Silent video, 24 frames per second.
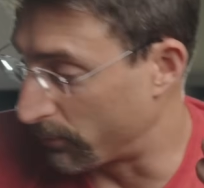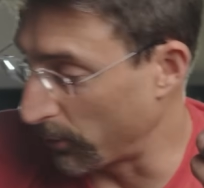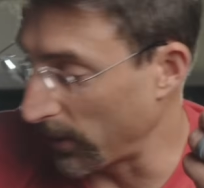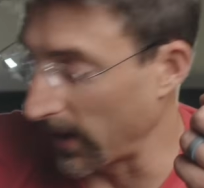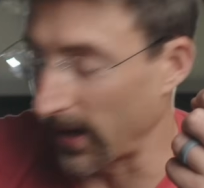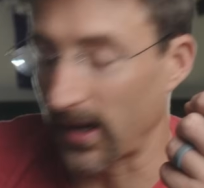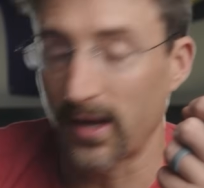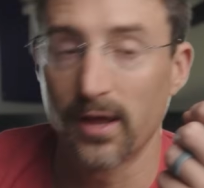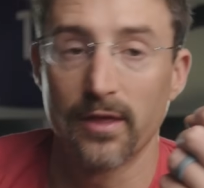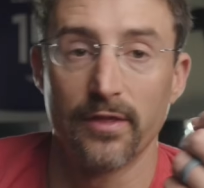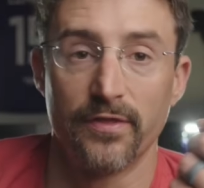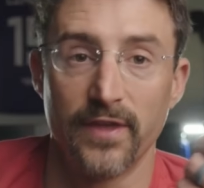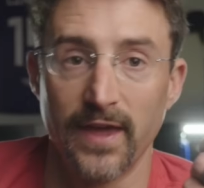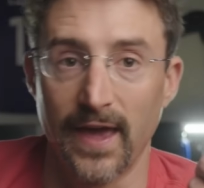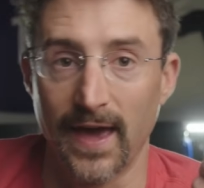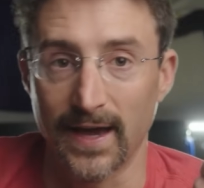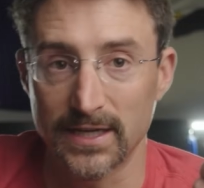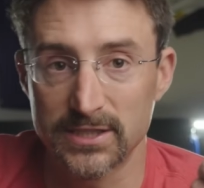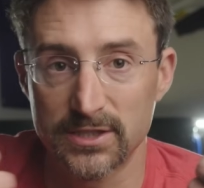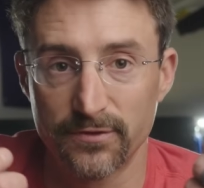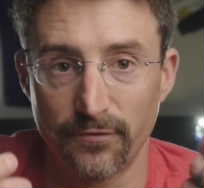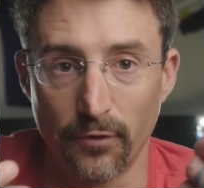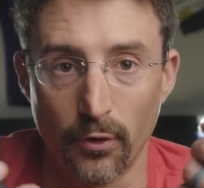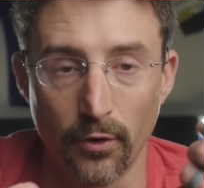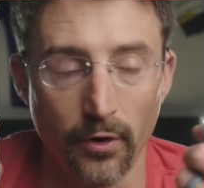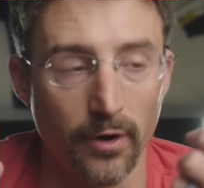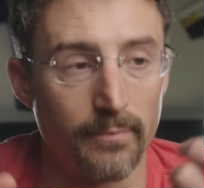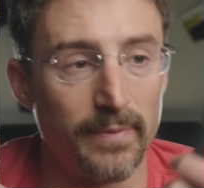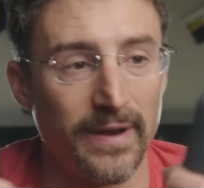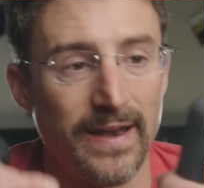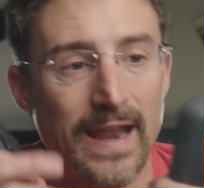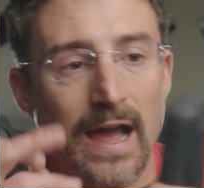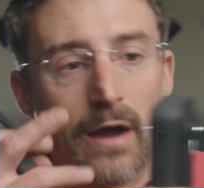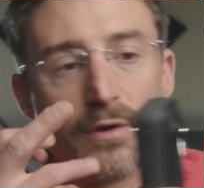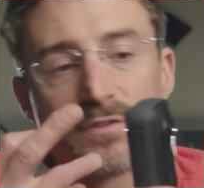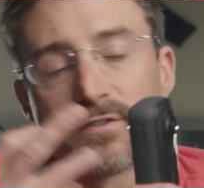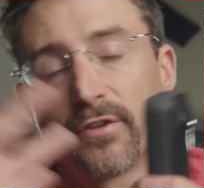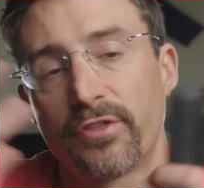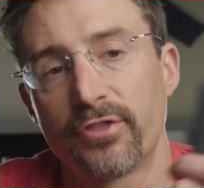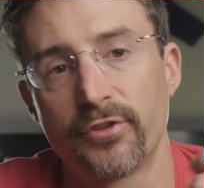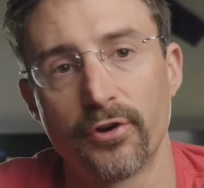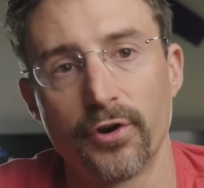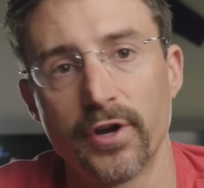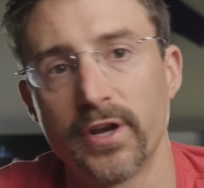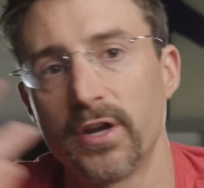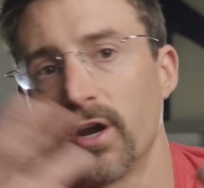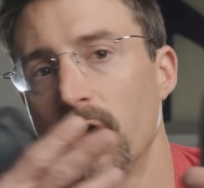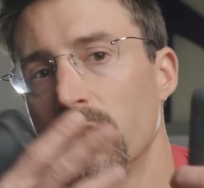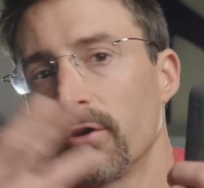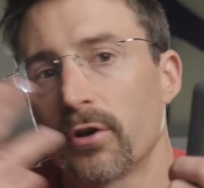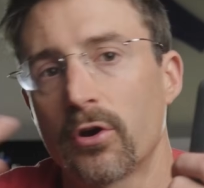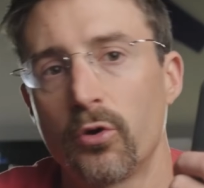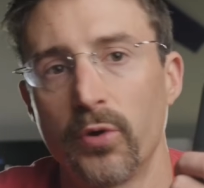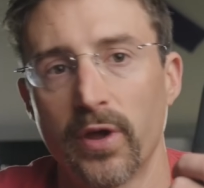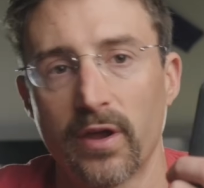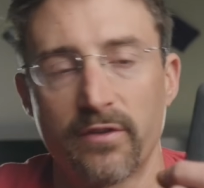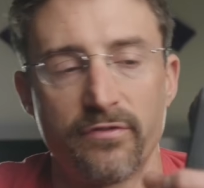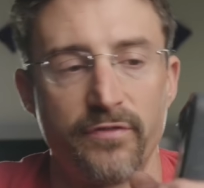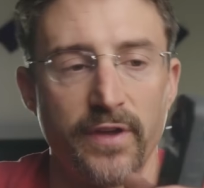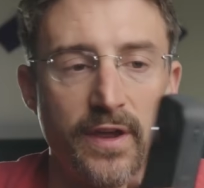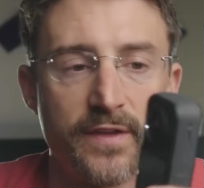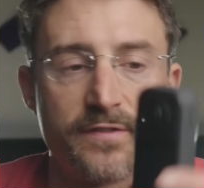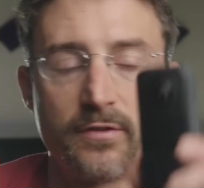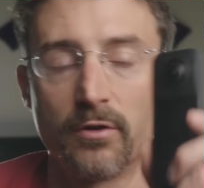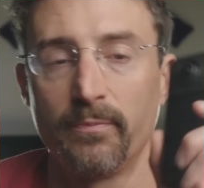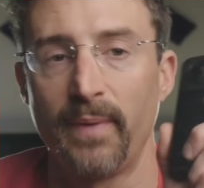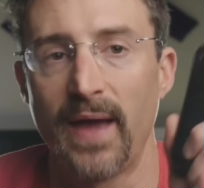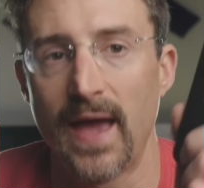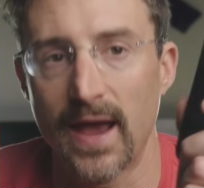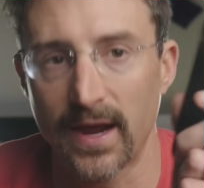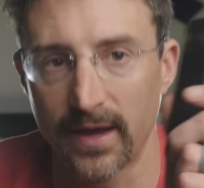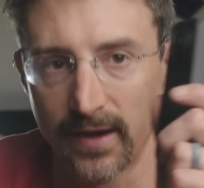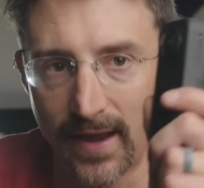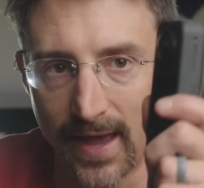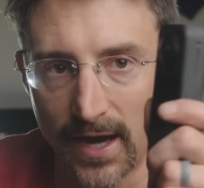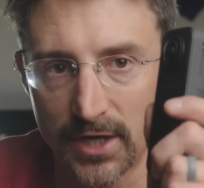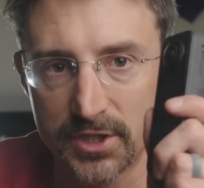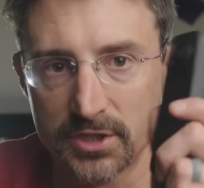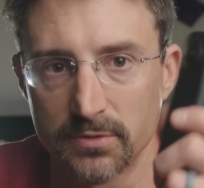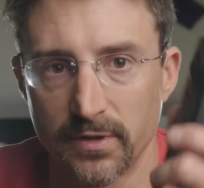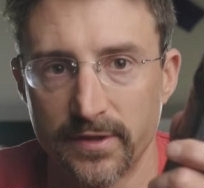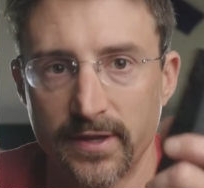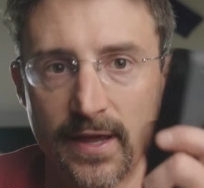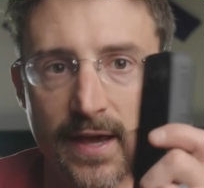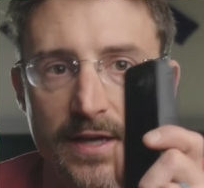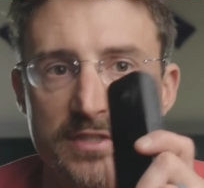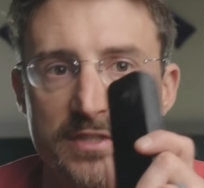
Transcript: brick the X4, but now it's a $30 quick fix. You're back in action with the